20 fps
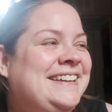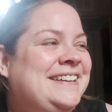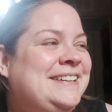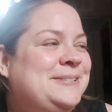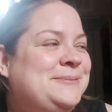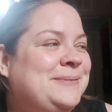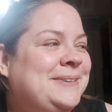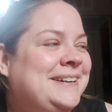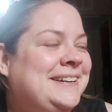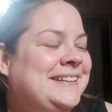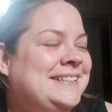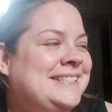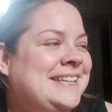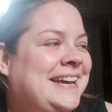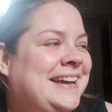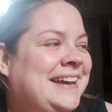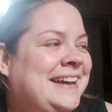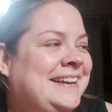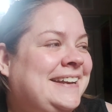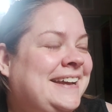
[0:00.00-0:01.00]
He's wearing his
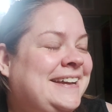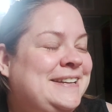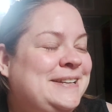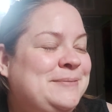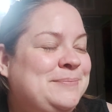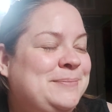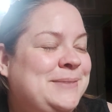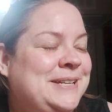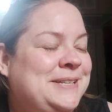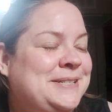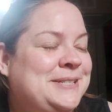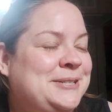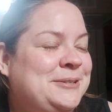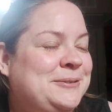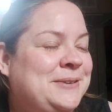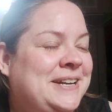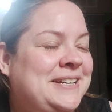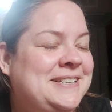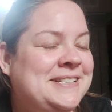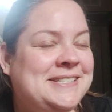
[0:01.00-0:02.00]
hat. I didn't mean
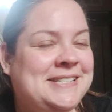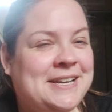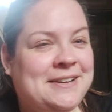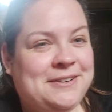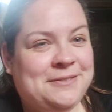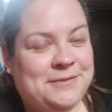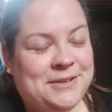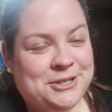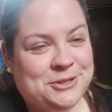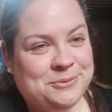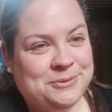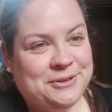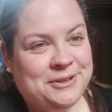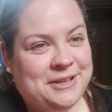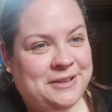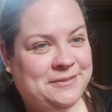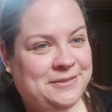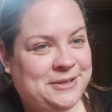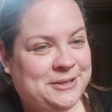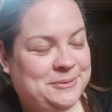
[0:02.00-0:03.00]
to. I just had a visual
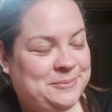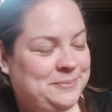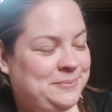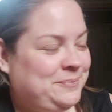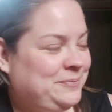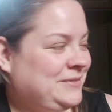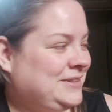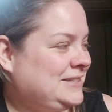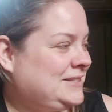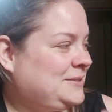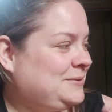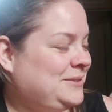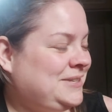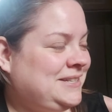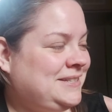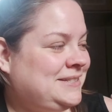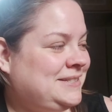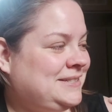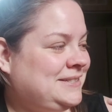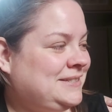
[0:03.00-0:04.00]
of him. So
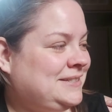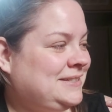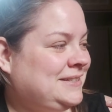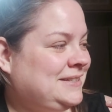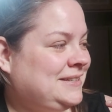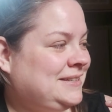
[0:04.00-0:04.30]
he's,